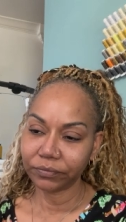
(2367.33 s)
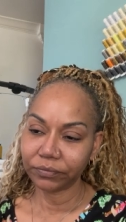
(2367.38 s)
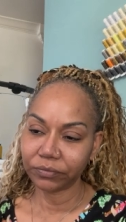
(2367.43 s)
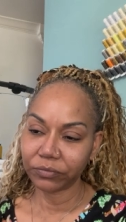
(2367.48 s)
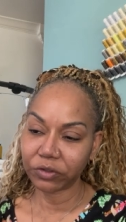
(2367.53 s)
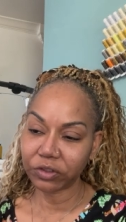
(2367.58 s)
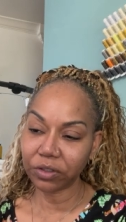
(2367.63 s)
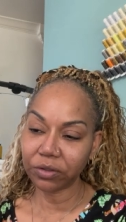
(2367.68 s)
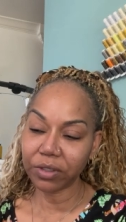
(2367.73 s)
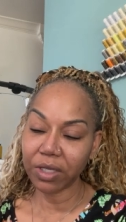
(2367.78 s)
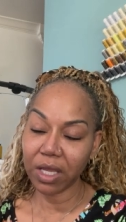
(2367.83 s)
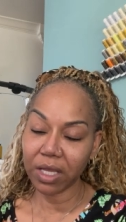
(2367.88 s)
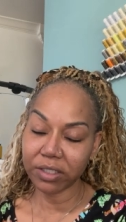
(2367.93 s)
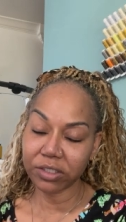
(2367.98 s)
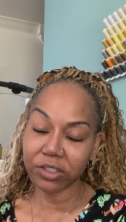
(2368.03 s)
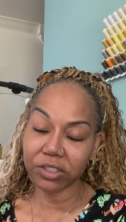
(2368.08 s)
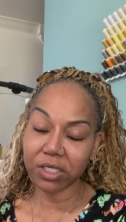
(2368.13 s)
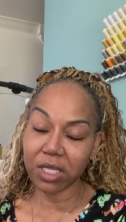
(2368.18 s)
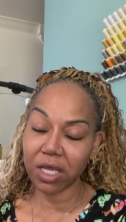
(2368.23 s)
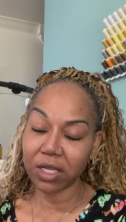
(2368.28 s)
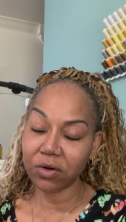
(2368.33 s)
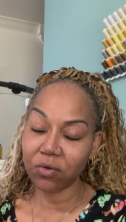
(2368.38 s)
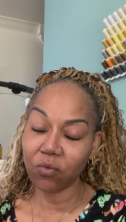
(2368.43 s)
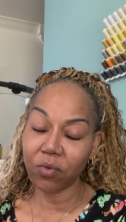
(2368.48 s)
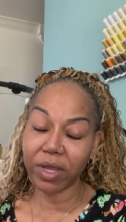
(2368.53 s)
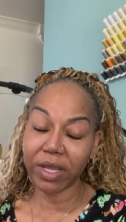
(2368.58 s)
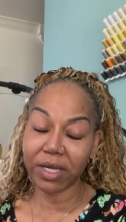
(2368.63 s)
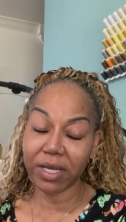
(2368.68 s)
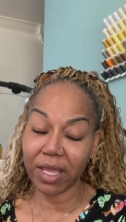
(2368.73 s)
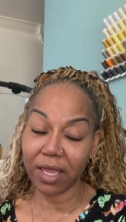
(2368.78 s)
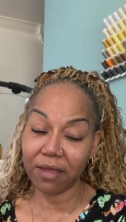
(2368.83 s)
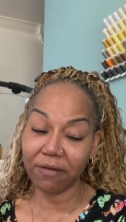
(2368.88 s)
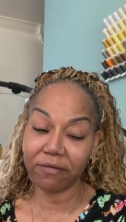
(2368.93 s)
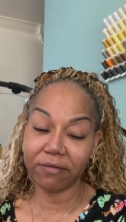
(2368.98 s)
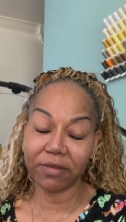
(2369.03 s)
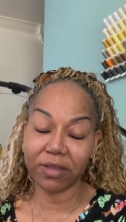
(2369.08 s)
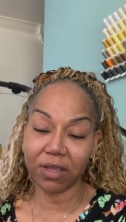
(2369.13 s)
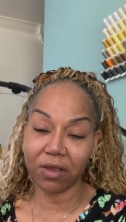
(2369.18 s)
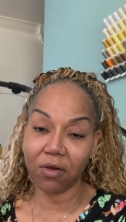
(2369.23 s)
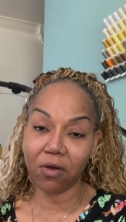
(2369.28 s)
so yeah, it just kind of weighed
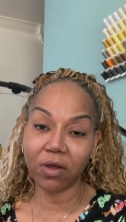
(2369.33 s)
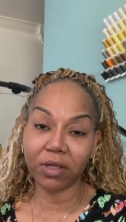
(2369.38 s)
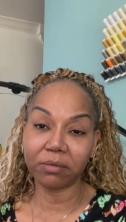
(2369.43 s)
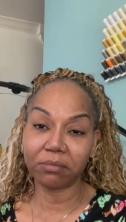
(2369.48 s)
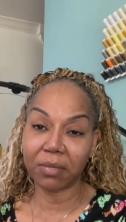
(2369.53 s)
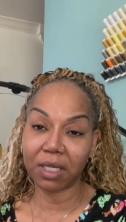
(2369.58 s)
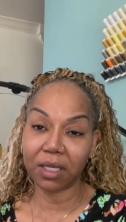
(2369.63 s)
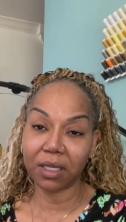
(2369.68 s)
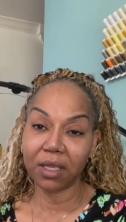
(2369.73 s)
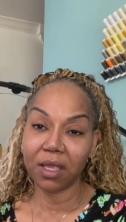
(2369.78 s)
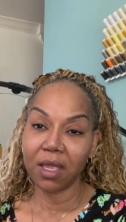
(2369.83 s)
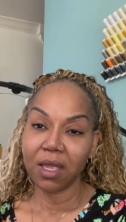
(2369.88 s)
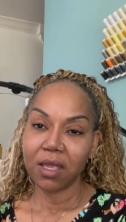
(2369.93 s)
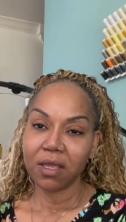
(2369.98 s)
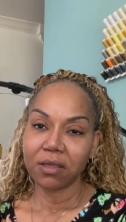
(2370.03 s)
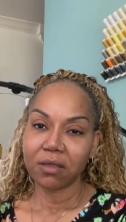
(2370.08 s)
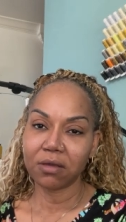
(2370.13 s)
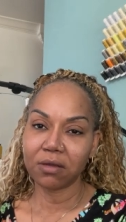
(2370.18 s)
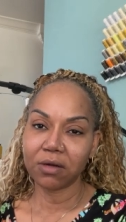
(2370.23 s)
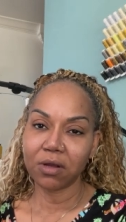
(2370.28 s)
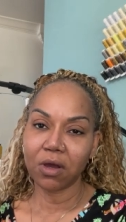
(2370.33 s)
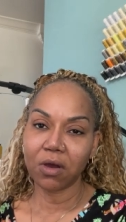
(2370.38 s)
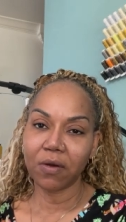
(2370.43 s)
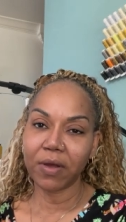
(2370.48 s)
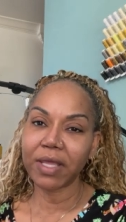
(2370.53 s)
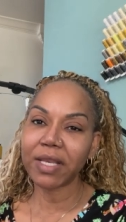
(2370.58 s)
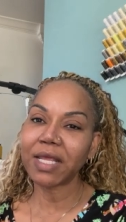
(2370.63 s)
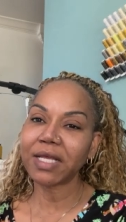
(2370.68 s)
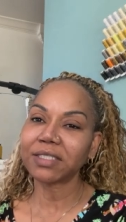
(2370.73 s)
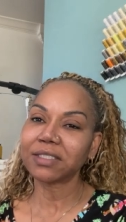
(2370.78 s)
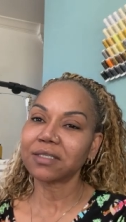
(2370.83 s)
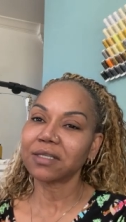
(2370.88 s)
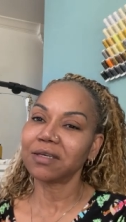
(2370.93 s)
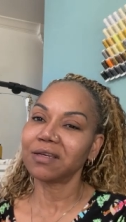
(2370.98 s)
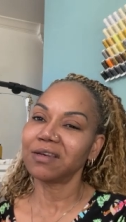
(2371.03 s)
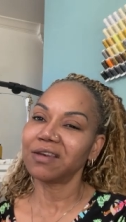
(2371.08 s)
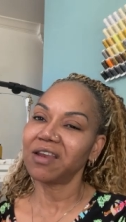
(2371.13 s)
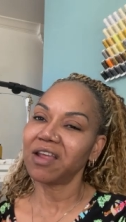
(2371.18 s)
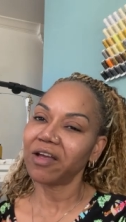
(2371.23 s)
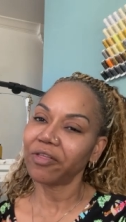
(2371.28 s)
heavy on me, you know. And that's
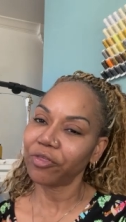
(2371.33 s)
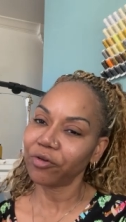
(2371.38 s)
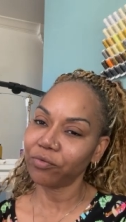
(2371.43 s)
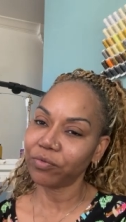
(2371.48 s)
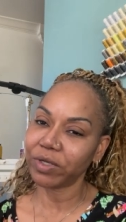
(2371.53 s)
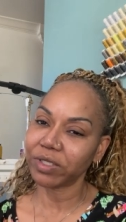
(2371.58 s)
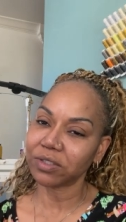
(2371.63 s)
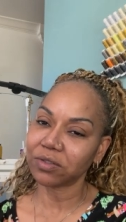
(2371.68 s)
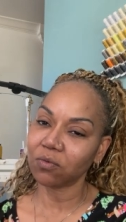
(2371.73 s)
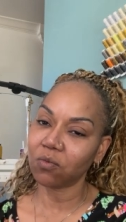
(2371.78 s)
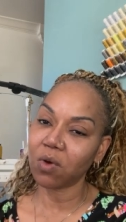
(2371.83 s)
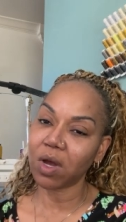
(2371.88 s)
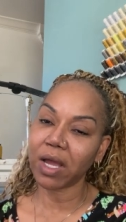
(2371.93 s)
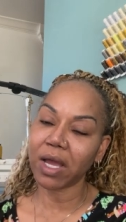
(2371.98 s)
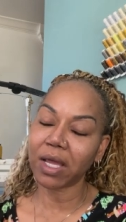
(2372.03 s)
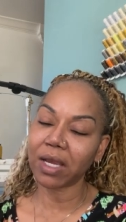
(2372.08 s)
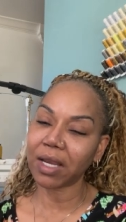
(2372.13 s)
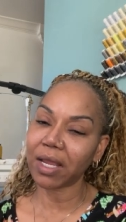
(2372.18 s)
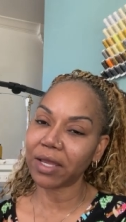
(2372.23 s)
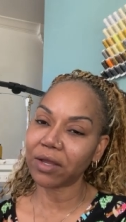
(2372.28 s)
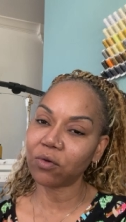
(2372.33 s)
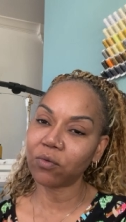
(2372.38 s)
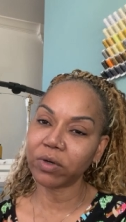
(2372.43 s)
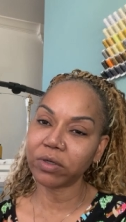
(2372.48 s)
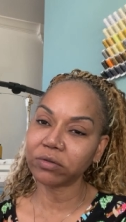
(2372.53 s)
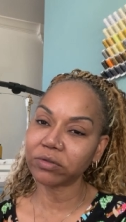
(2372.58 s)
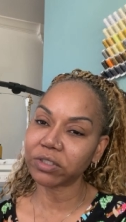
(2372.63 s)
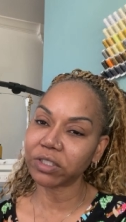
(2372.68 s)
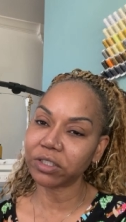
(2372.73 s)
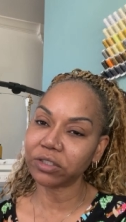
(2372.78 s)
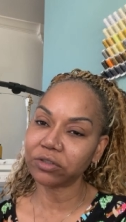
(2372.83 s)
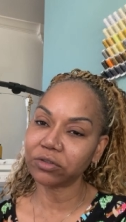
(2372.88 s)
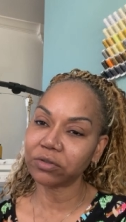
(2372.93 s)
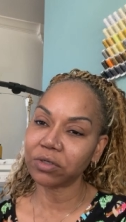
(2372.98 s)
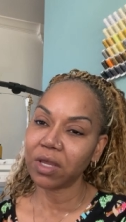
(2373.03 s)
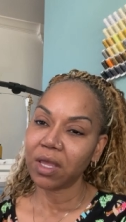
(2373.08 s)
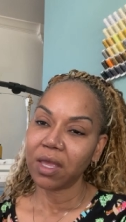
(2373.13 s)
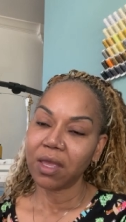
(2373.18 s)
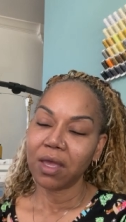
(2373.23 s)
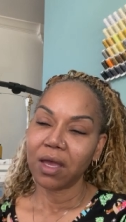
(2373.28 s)
another reason why I like quilting.
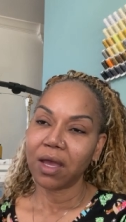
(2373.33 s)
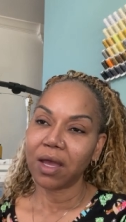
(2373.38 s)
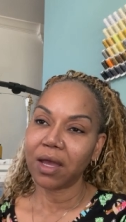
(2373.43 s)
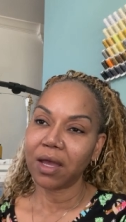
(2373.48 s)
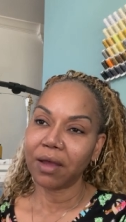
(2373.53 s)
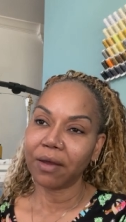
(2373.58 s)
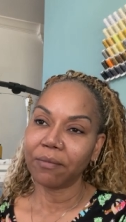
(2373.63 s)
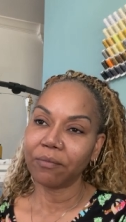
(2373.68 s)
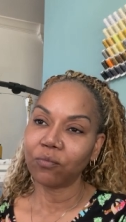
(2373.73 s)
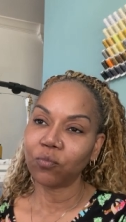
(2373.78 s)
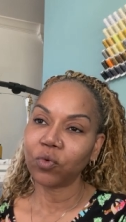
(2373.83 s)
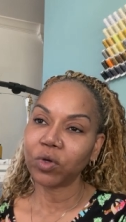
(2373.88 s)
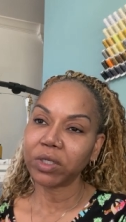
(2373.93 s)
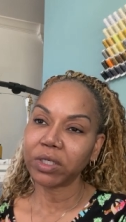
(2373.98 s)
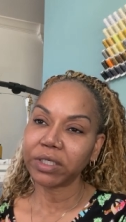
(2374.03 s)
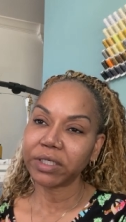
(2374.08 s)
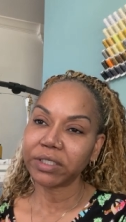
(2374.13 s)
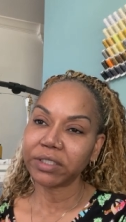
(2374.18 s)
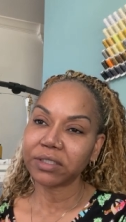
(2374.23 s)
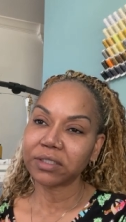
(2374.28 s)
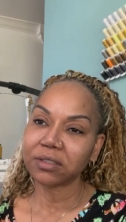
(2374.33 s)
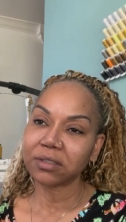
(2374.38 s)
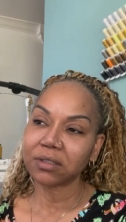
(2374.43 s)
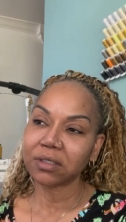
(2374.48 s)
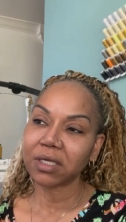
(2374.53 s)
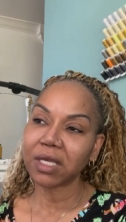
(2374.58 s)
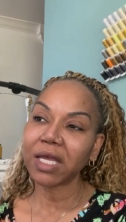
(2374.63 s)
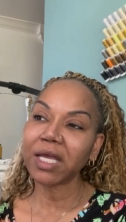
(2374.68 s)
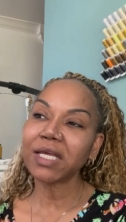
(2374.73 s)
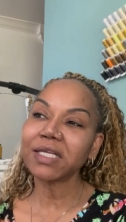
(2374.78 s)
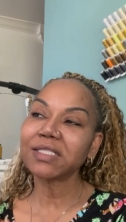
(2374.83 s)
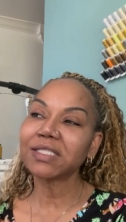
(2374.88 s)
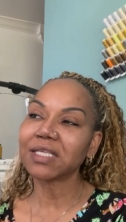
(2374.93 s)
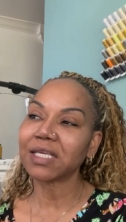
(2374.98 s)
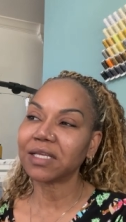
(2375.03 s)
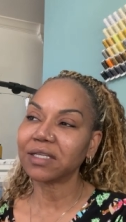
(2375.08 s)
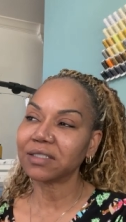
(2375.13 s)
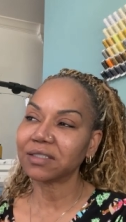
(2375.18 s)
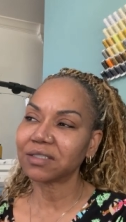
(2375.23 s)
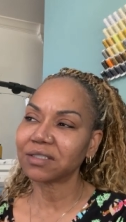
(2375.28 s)
Willie's
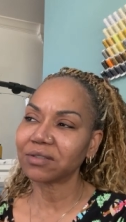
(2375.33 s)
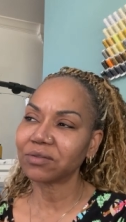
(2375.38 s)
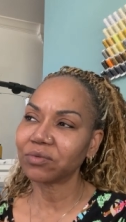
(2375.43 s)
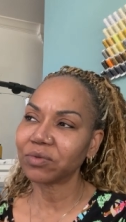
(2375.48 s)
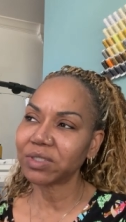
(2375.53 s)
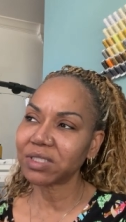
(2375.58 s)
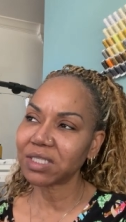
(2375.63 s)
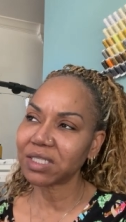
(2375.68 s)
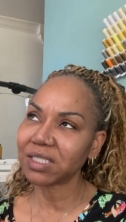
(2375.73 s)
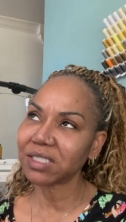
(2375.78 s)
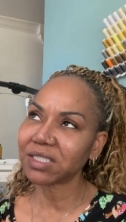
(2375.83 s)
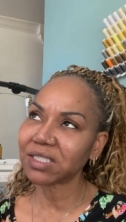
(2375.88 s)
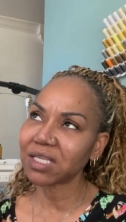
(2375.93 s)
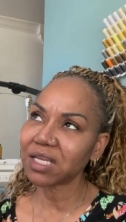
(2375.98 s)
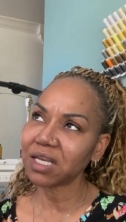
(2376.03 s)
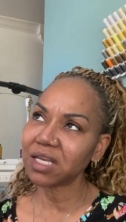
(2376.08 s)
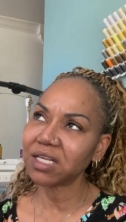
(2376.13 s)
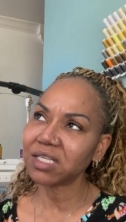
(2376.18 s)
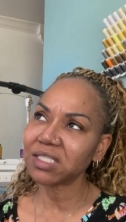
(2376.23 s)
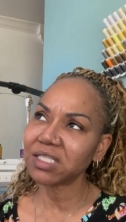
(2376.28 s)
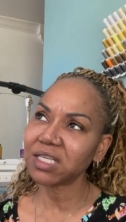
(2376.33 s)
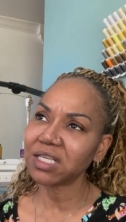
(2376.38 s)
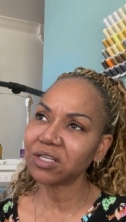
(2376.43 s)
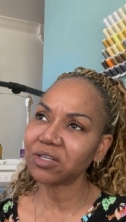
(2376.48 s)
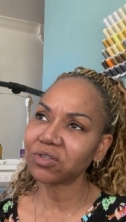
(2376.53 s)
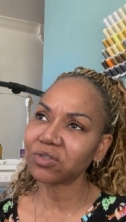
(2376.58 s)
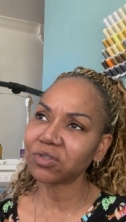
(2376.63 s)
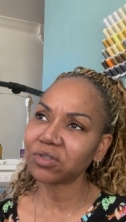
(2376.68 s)
cousin, was it his cousin?